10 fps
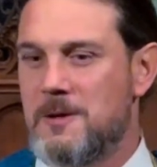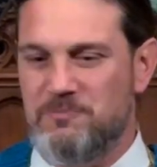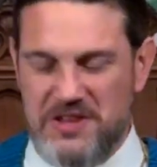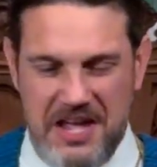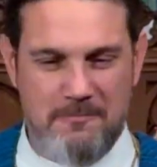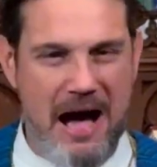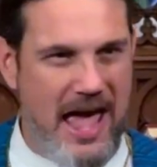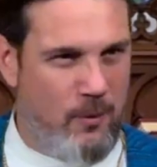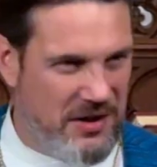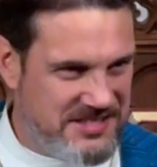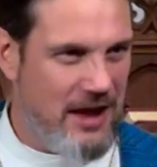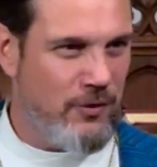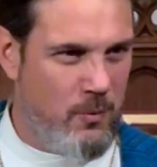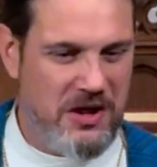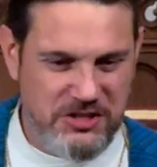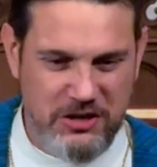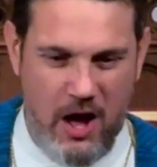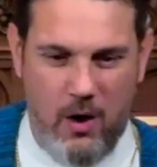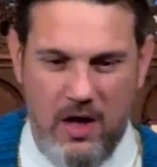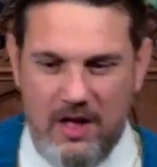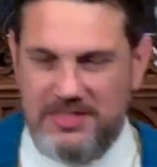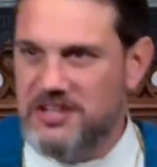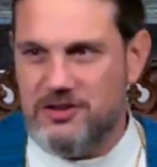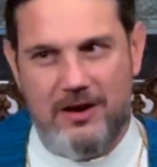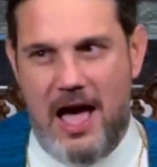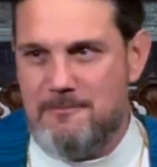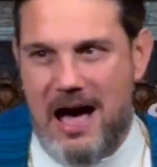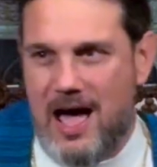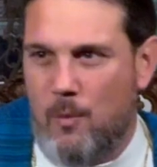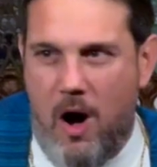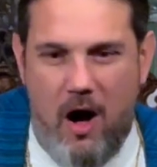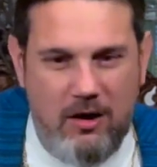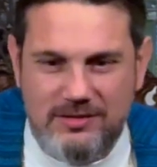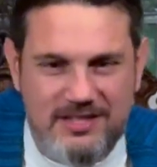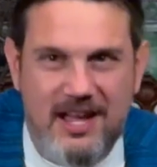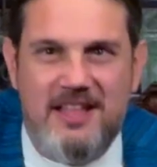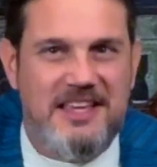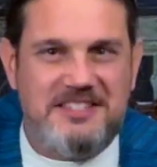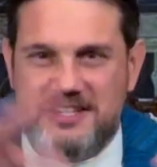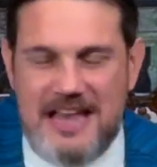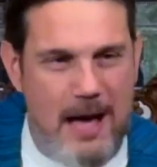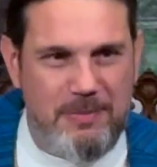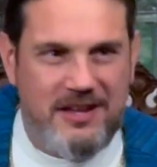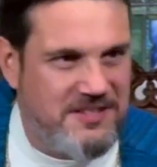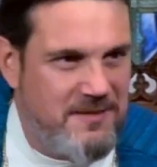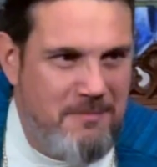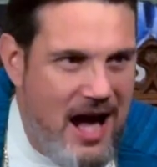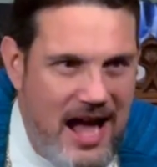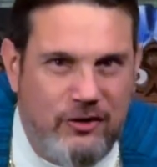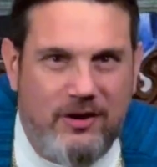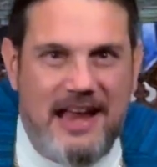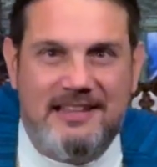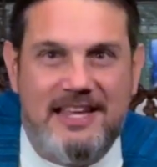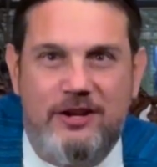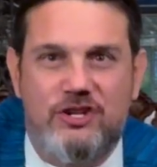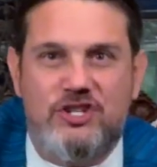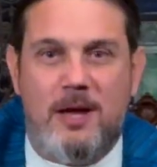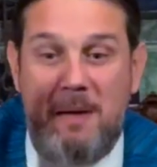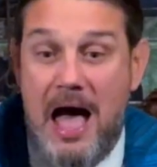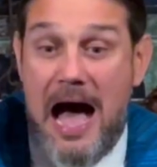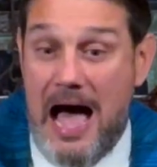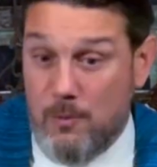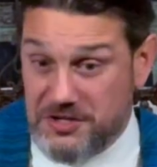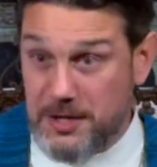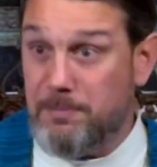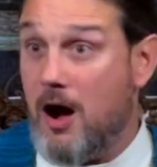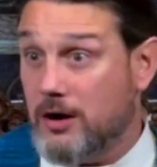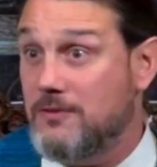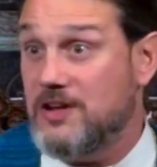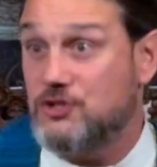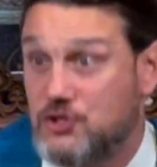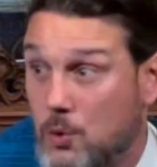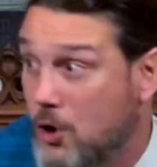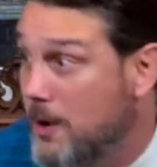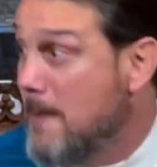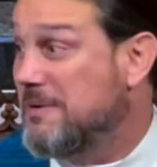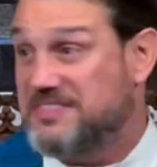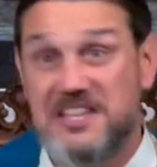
Nehemiah wants everyone to know, these are not my walls. This is not because of my great leadership. I was a part of it, sure, but